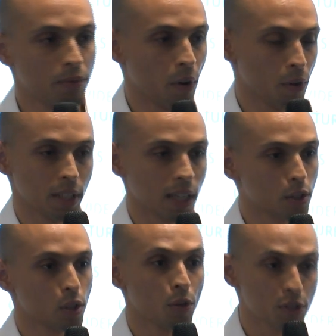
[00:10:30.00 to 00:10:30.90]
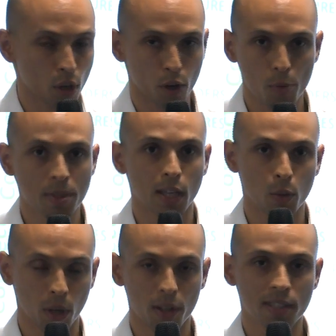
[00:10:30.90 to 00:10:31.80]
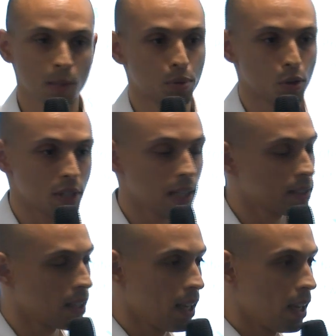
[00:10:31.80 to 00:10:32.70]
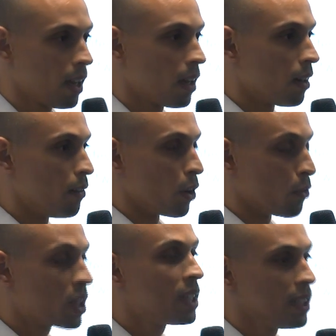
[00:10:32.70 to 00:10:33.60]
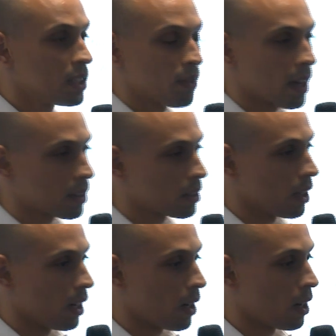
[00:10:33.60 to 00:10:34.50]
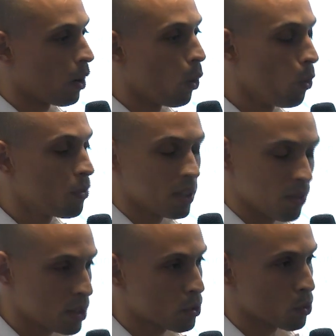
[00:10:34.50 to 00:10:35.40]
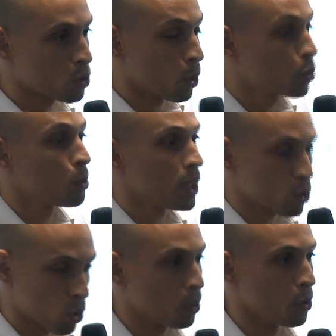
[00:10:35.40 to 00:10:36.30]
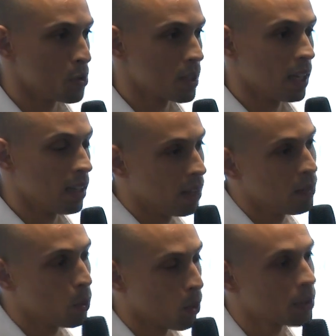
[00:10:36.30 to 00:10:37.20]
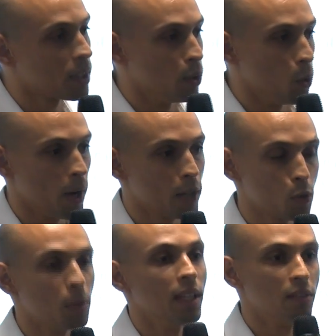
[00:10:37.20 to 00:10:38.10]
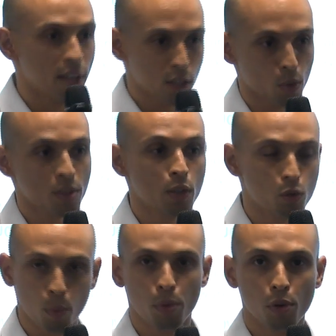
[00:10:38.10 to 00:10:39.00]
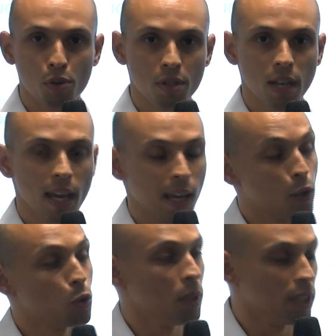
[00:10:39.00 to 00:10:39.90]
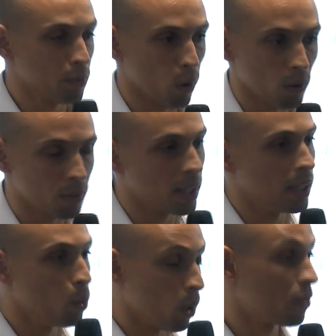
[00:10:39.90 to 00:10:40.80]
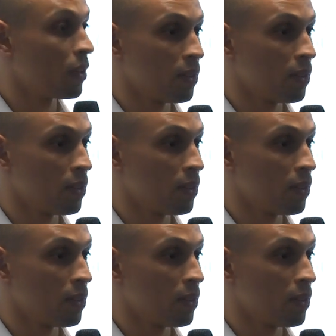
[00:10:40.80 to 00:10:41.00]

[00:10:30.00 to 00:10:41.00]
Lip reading: funding actually of startups and real estate projects, the key is that all the investors want to be entrepreneurs, and they want in a way to be investors, entrepreneurs, and to be involved in what they